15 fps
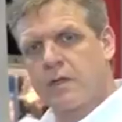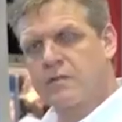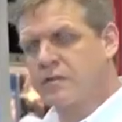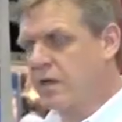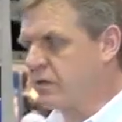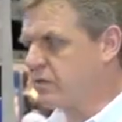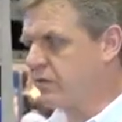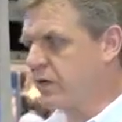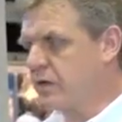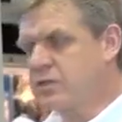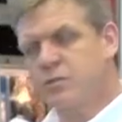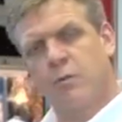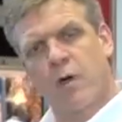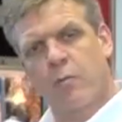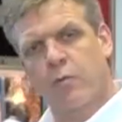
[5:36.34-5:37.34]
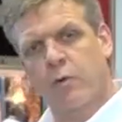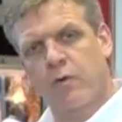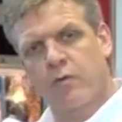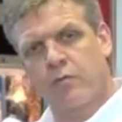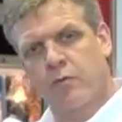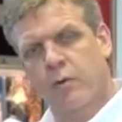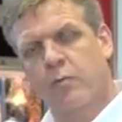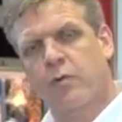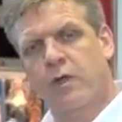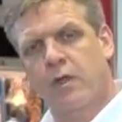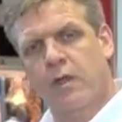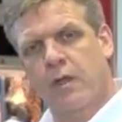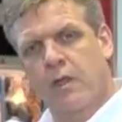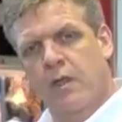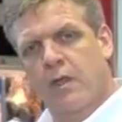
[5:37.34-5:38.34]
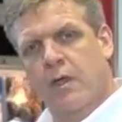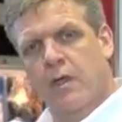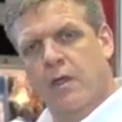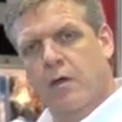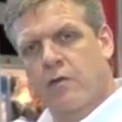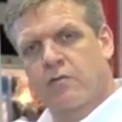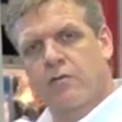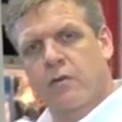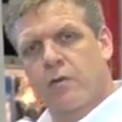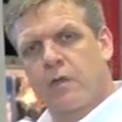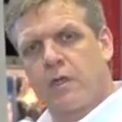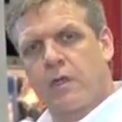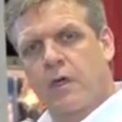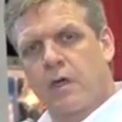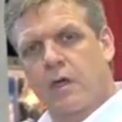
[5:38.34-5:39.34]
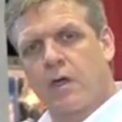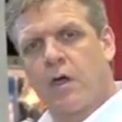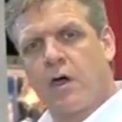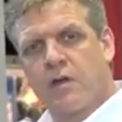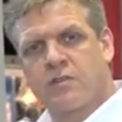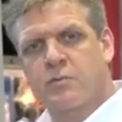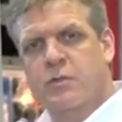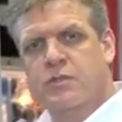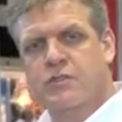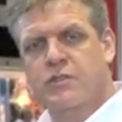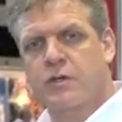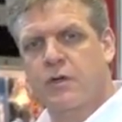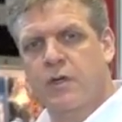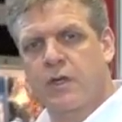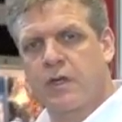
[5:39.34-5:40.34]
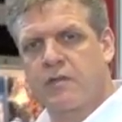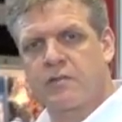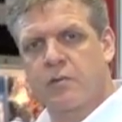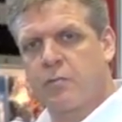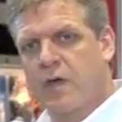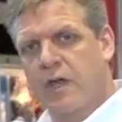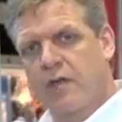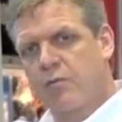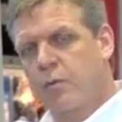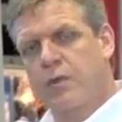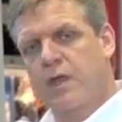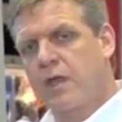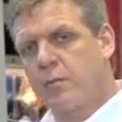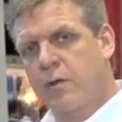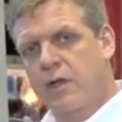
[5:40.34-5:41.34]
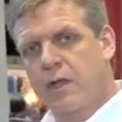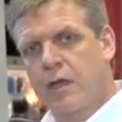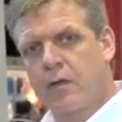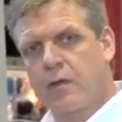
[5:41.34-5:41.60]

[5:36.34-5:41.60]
It's got a very small footprint, and also the uh, cost per circuit is competitive with anybody